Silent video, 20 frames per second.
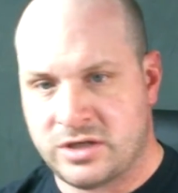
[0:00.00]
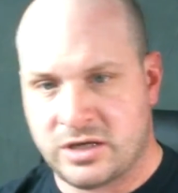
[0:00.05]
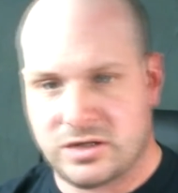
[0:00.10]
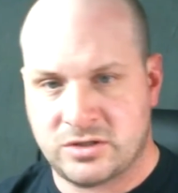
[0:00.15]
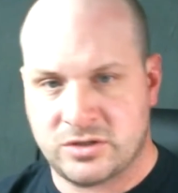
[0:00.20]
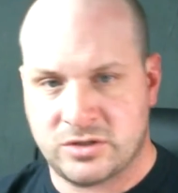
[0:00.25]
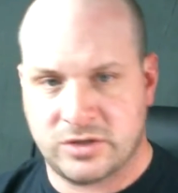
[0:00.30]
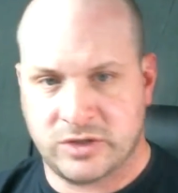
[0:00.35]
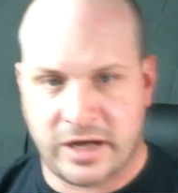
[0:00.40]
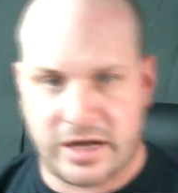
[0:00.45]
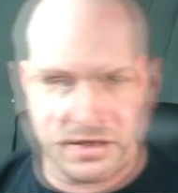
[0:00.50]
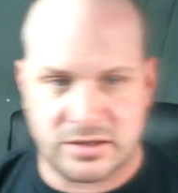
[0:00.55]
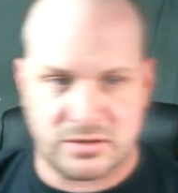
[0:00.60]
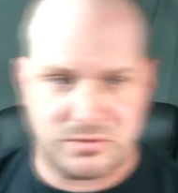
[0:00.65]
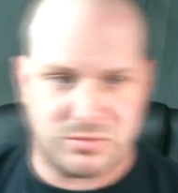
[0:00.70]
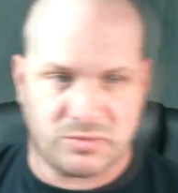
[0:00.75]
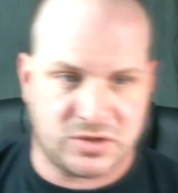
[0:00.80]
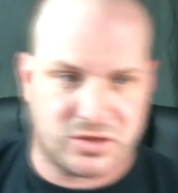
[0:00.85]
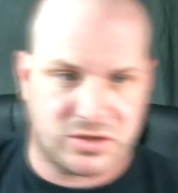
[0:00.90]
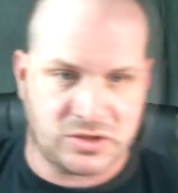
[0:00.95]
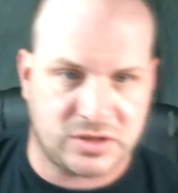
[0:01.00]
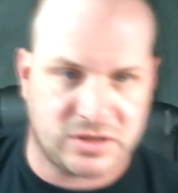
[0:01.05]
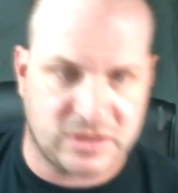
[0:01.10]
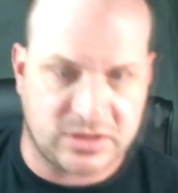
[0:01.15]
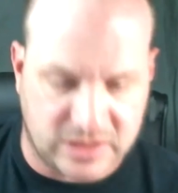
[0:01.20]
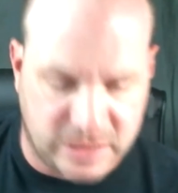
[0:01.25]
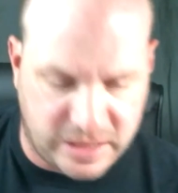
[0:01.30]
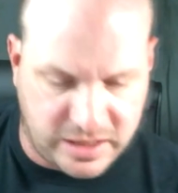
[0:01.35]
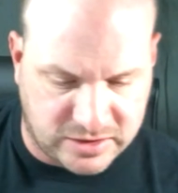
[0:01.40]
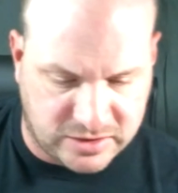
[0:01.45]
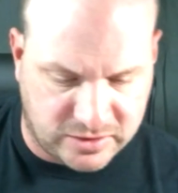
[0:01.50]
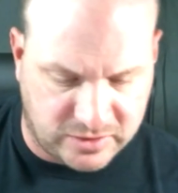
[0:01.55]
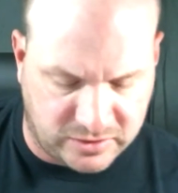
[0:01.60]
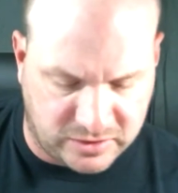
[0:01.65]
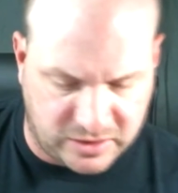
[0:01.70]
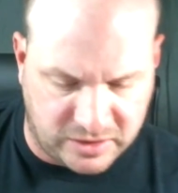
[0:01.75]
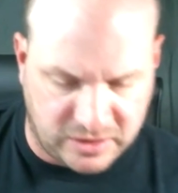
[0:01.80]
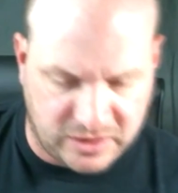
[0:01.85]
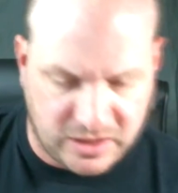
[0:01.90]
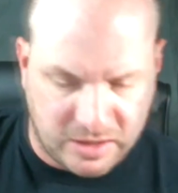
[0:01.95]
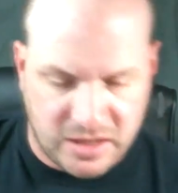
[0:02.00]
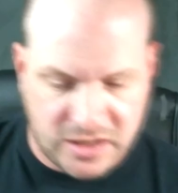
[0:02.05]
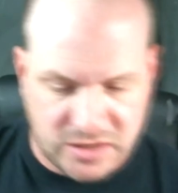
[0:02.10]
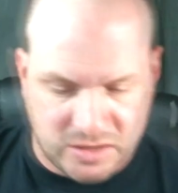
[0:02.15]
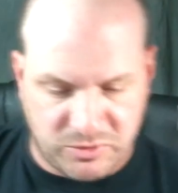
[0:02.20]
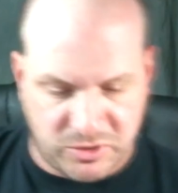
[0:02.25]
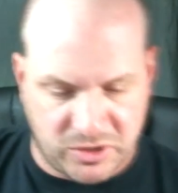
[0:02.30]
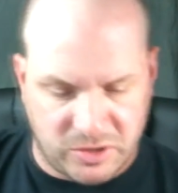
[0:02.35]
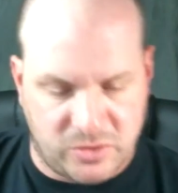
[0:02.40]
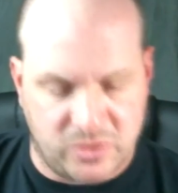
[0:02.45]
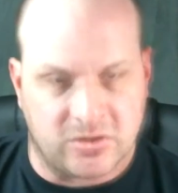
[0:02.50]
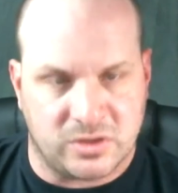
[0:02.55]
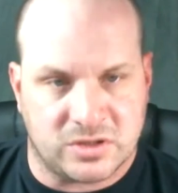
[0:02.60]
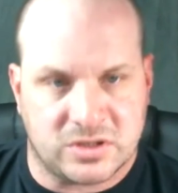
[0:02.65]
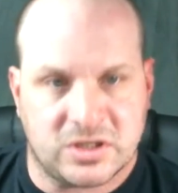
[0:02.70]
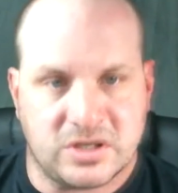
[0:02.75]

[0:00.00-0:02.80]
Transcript: get you guys in position. It's a nice little thing. It's pretty cool.